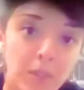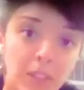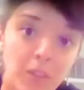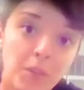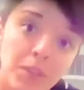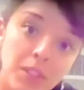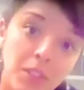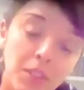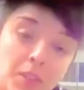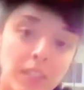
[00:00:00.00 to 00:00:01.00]
really cool
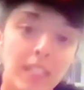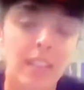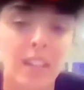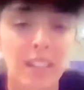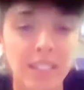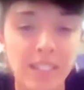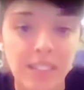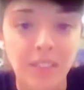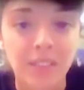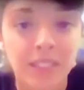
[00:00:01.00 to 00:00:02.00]
too. And I thought,
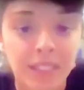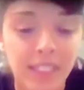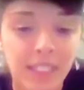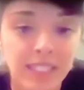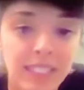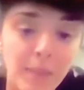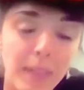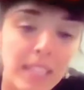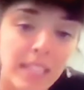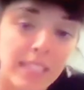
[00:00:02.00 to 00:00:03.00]
hmm, like, that's not a
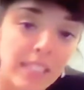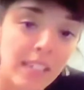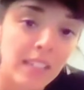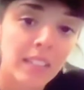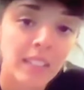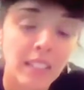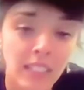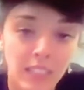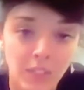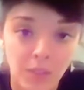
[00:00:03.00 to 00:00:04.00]
bad idea.
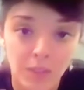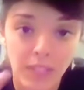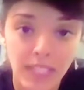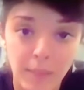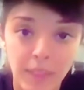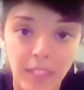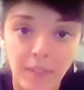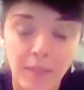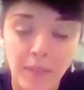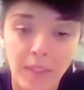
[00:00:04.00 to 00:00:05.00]
And so kind of played
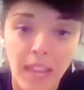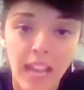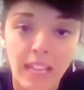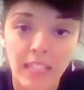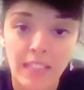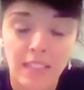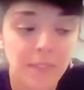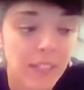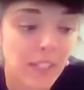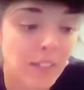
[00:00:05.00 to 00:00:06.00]
around with that and then
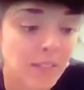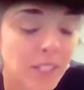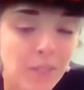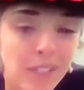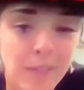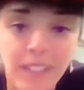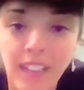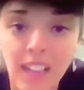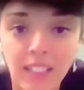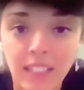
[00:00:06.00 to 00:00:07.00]
figured, you know what, why
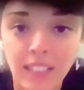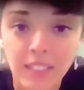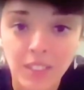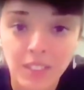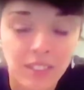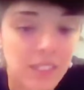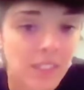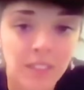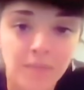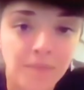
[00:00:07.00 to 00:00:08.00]
not? Like, let's just
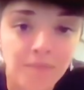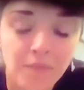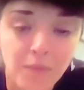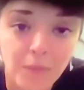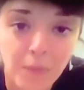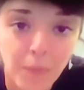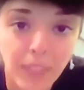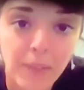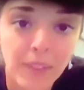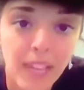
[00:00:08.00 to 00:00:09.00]

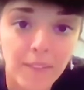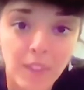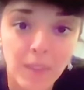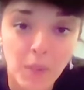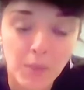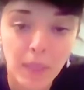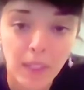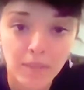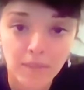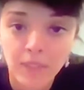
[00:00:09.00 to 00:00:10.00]
play with that for the most
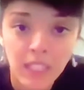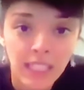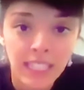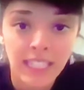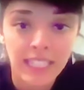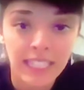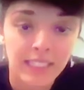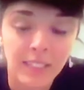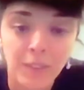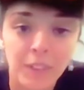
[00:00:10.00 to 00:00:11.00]
part. It's
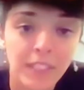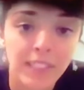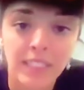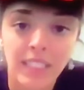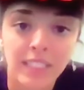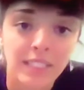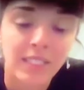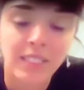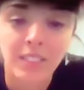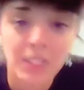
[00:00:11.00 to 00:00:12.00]
different and
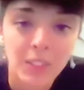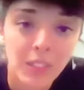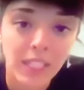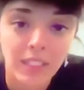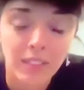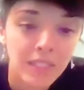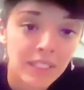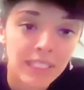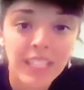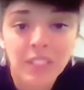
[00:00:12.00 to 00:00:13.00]
you can,
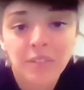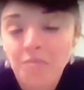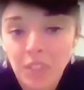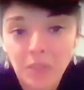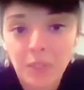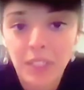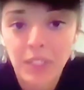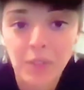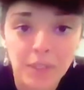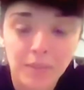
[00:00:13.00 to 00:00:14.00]
it can look really
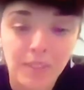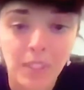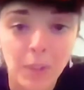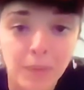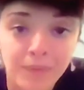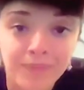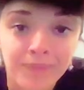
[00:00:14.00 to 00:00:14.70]
cool. So it